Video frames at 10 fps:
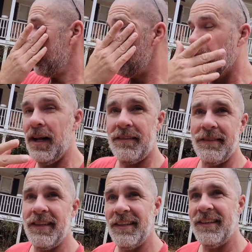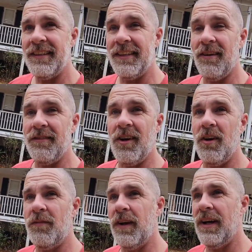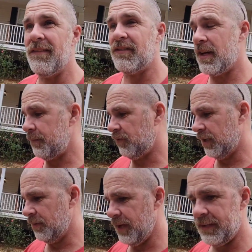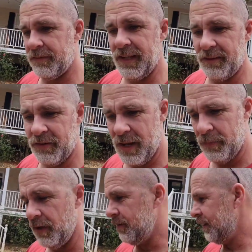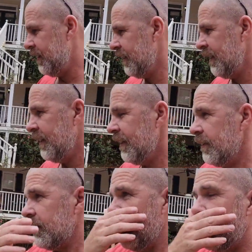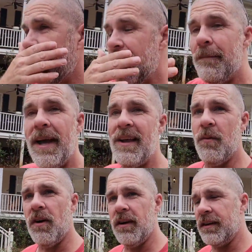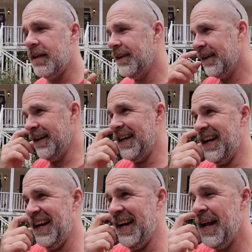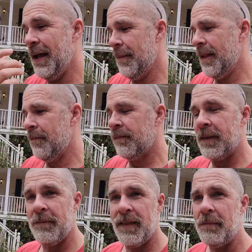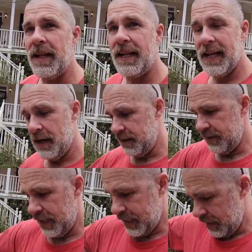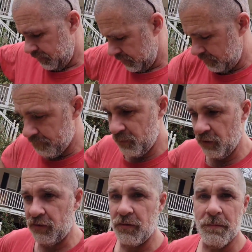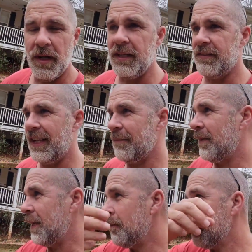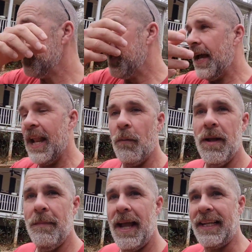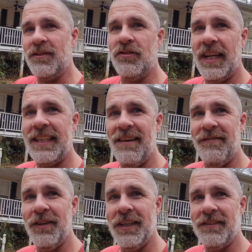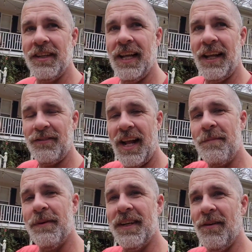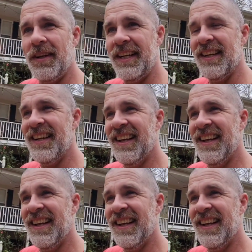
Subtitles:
But you don't know if you don't have a trap set up. We have to set a trap up. So it may work, but I doubt it. I got just as muddy as I could be. And I went back and checked that footage. I'll try to put it on here.